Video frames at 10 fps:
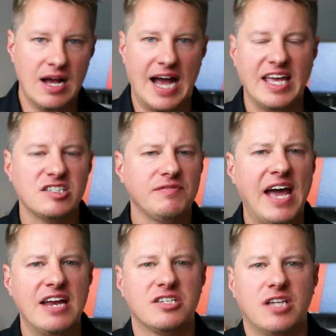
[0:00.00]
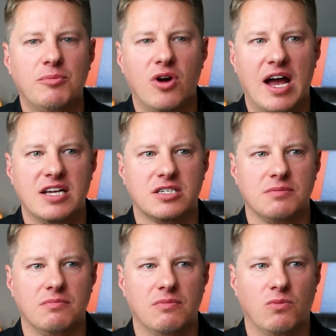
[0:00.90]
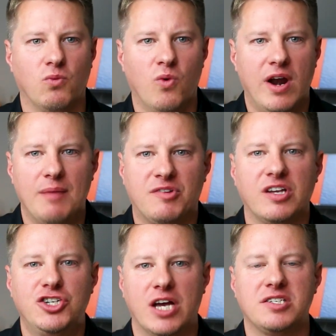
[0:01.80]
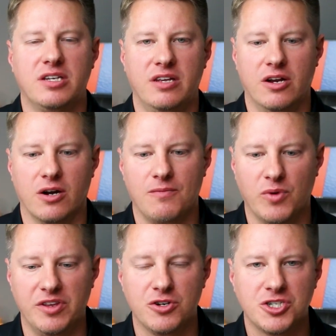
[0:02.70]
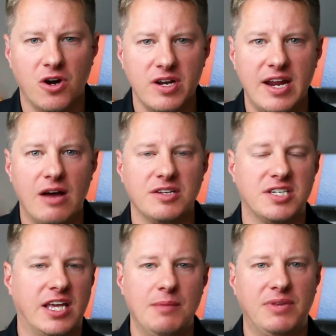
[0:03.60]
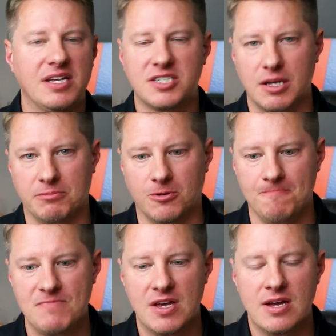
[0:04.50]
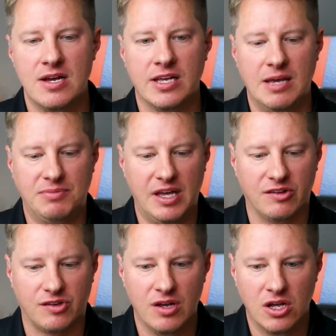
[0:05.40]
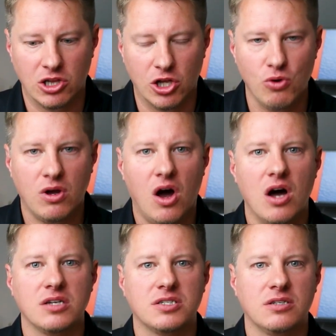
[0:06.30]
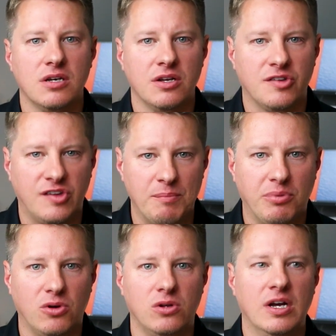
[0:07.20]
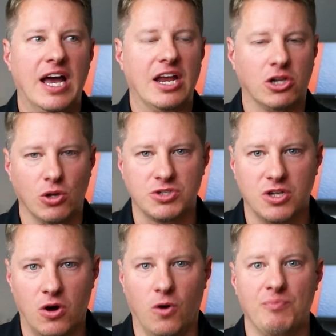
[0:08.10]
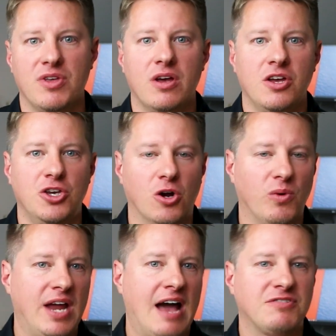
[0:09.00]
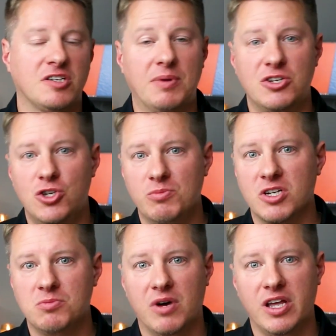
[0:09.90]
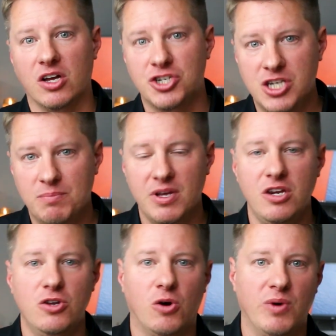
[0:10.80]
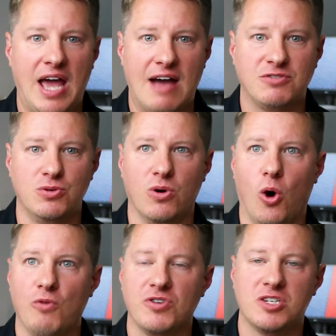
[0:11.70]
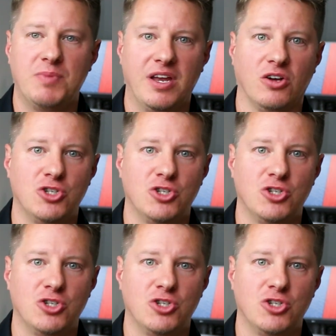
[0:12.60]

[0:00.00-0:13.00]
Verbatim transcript: I guess if I had to summarize what I'm suggesting here when you're starting out is to keep things simple. Keep things low cost, simple, and close to home. You don't want to have to spend too much money on shipping. You don't want to have to overspend